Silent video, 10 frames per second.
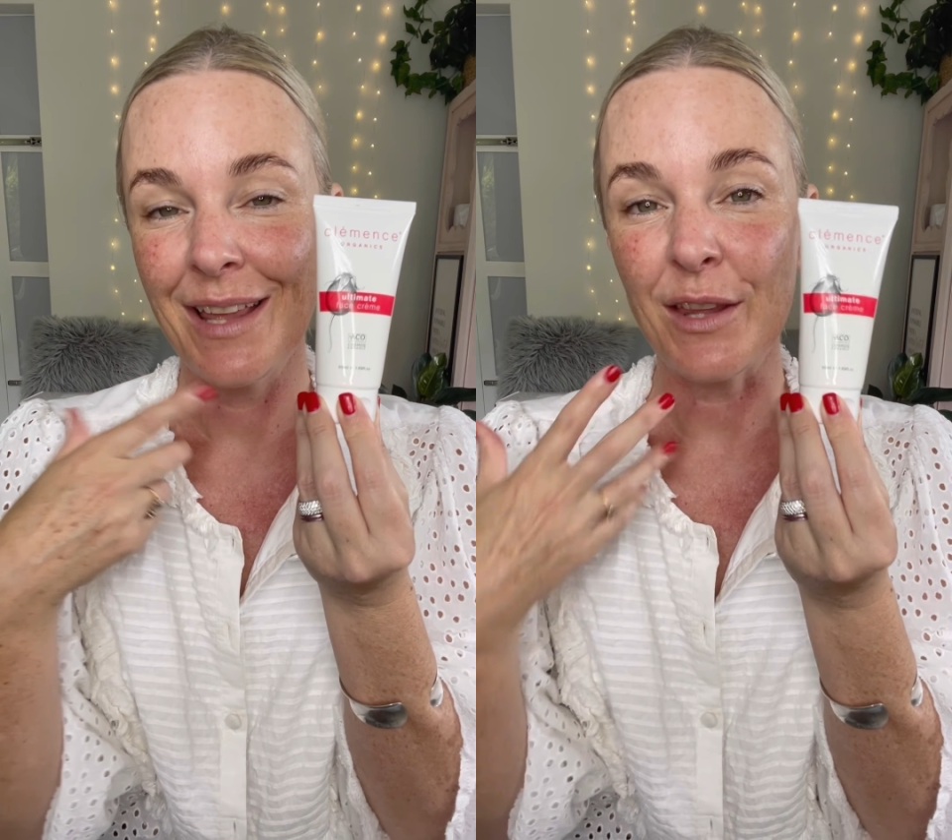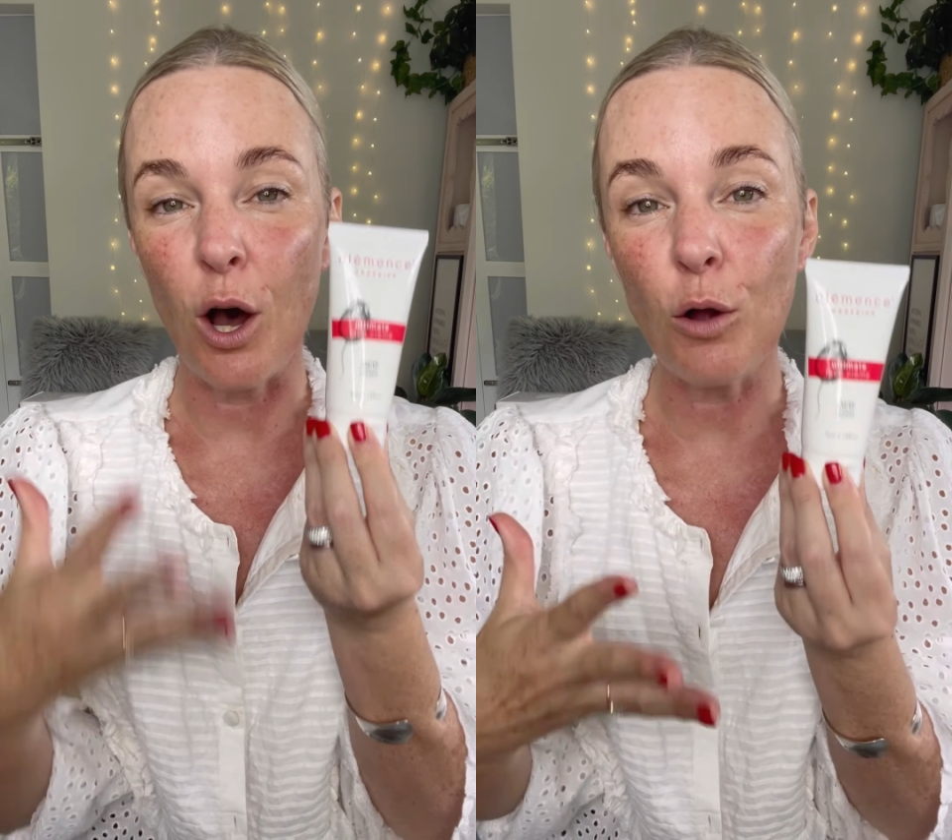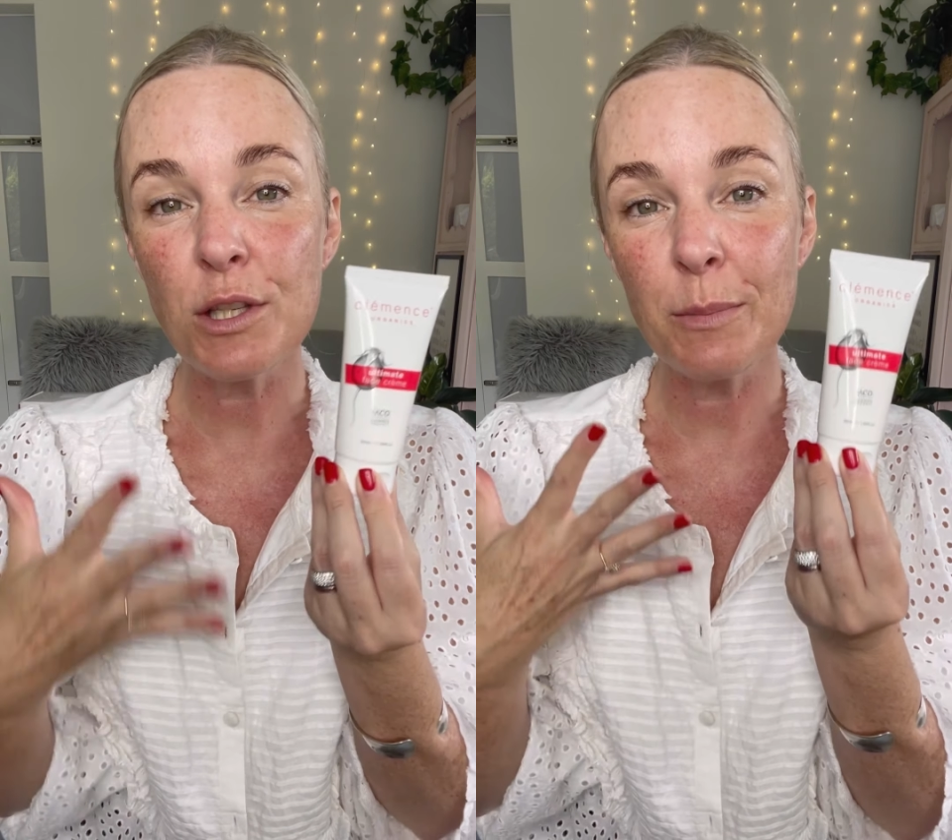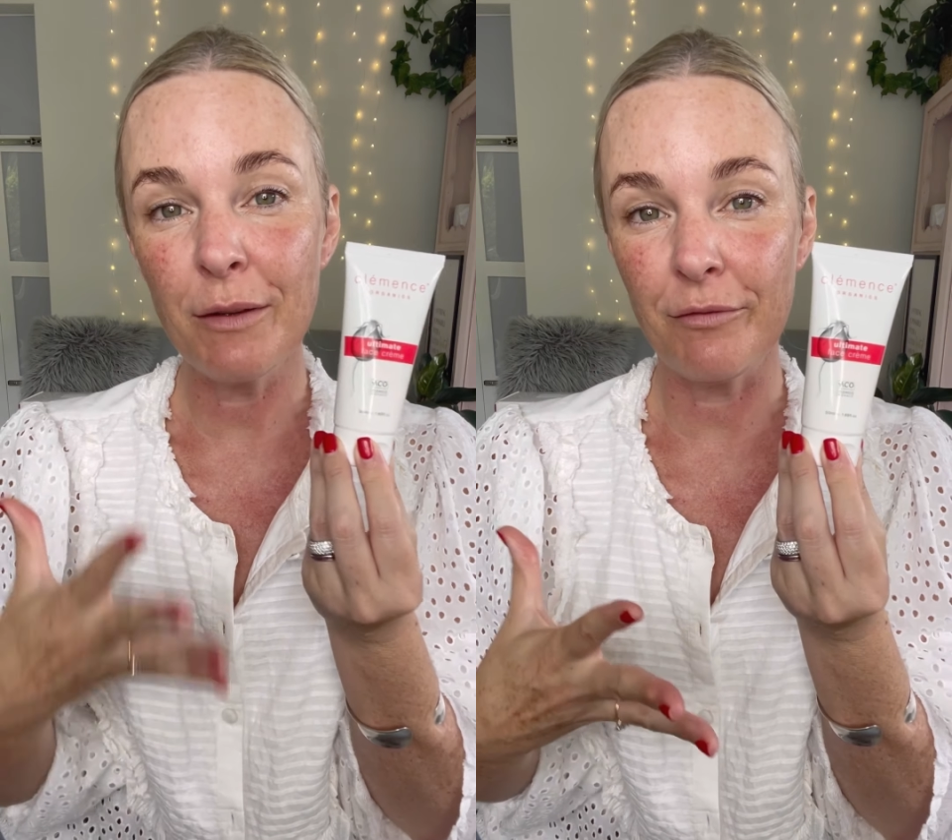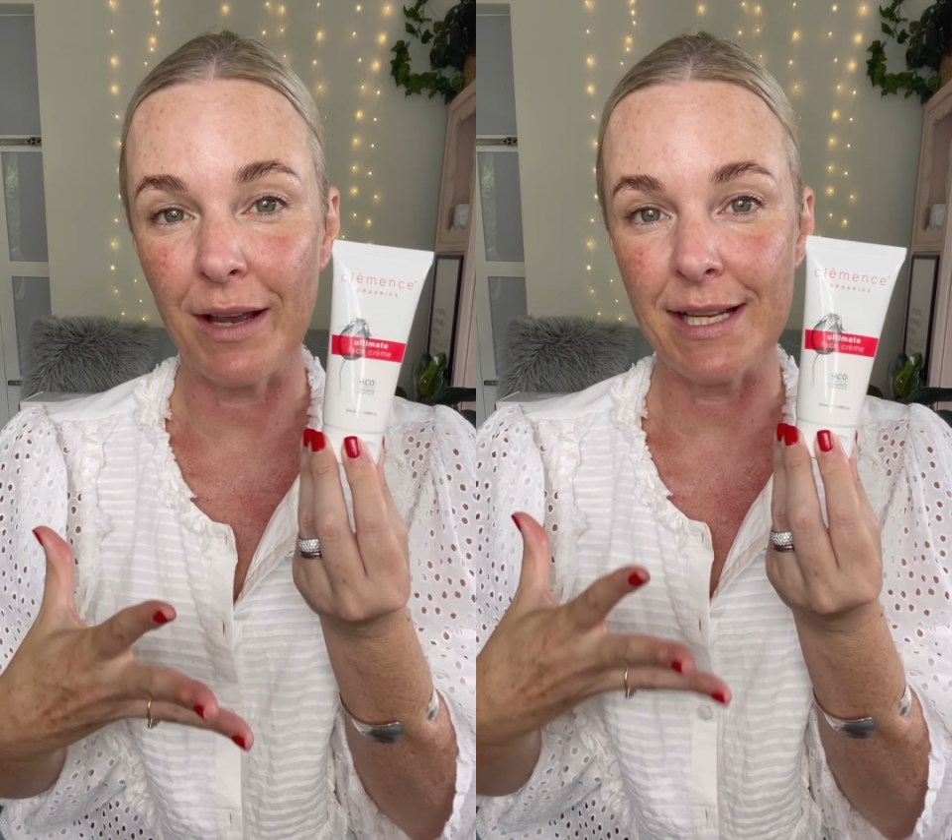The
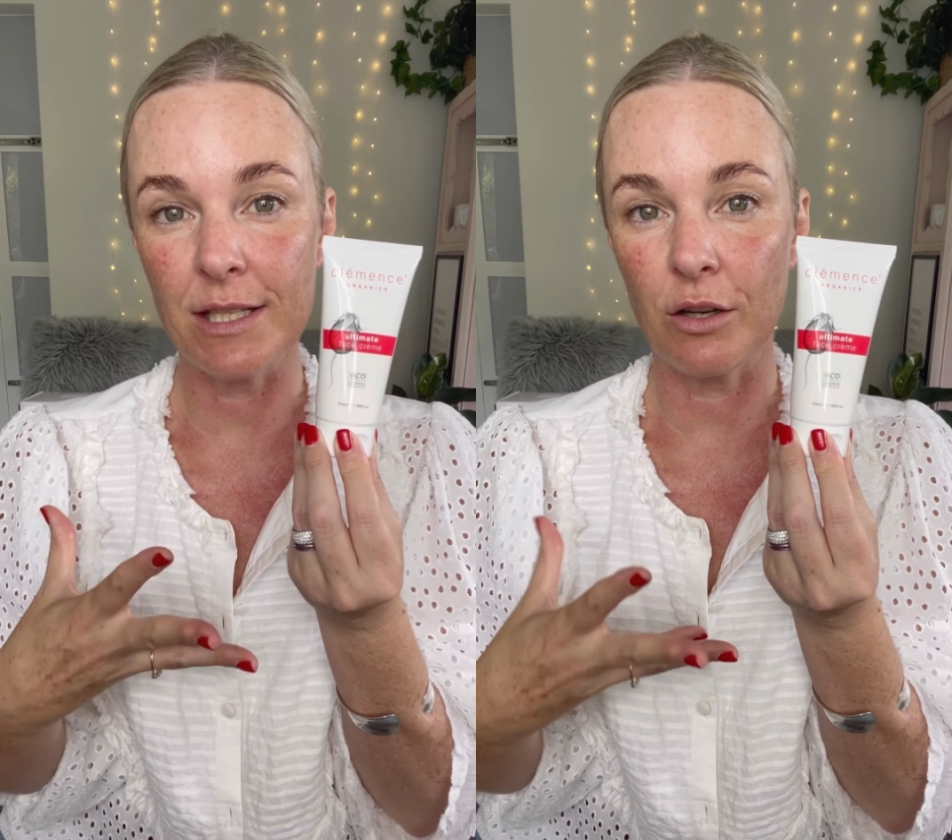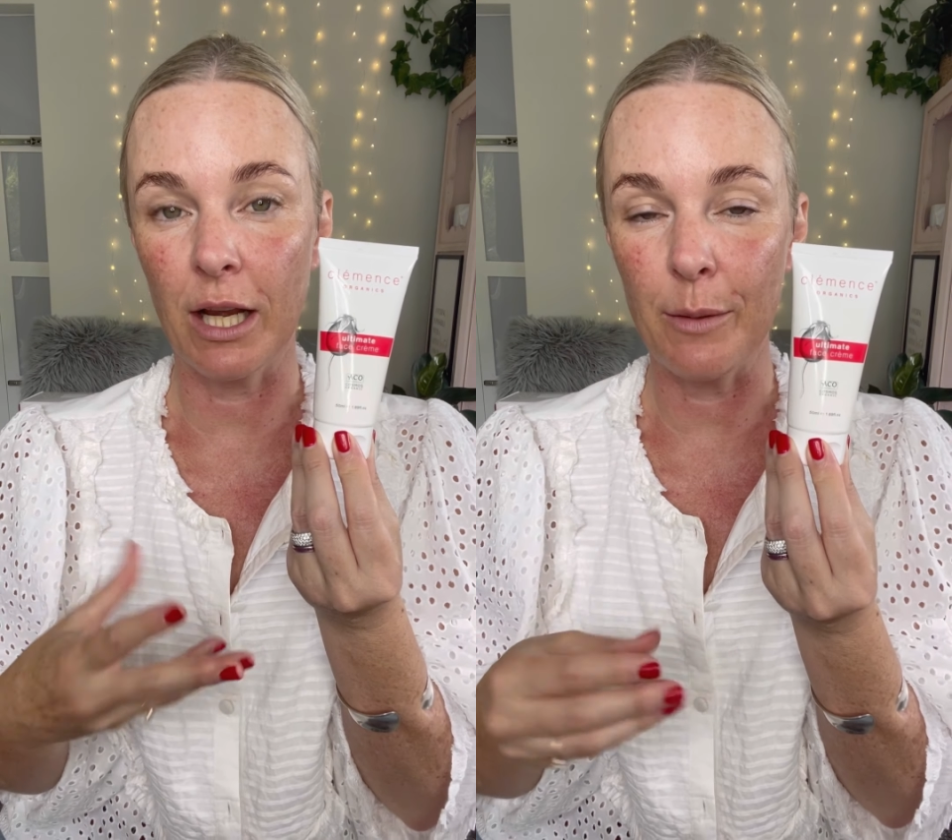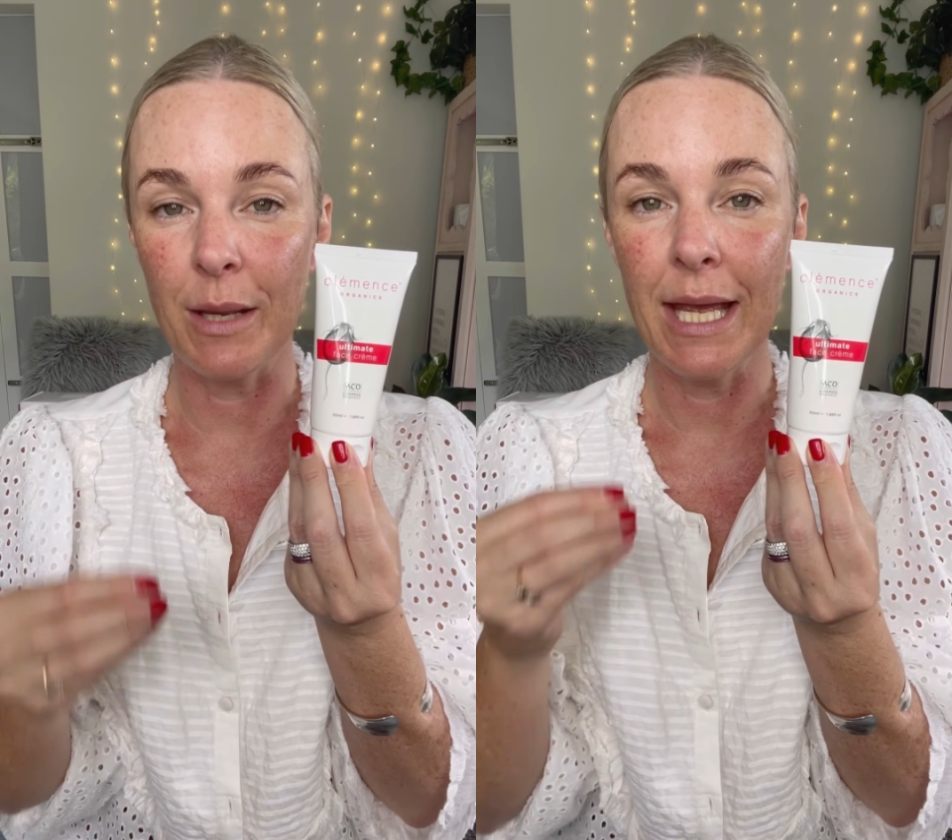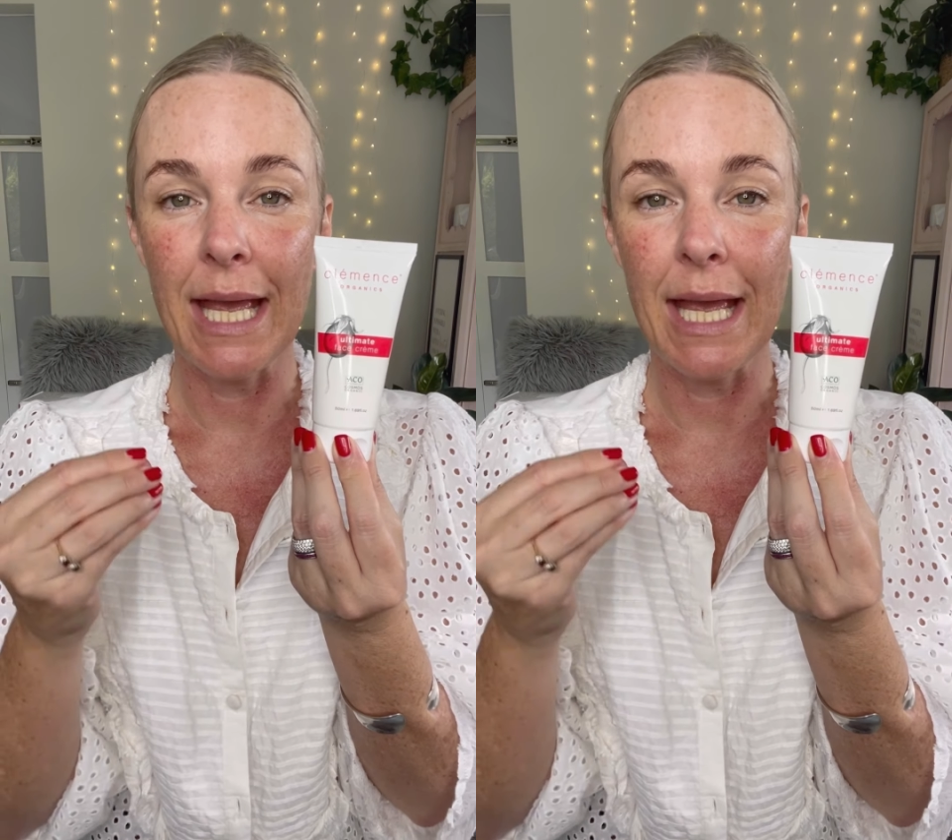Ultimate Face Cream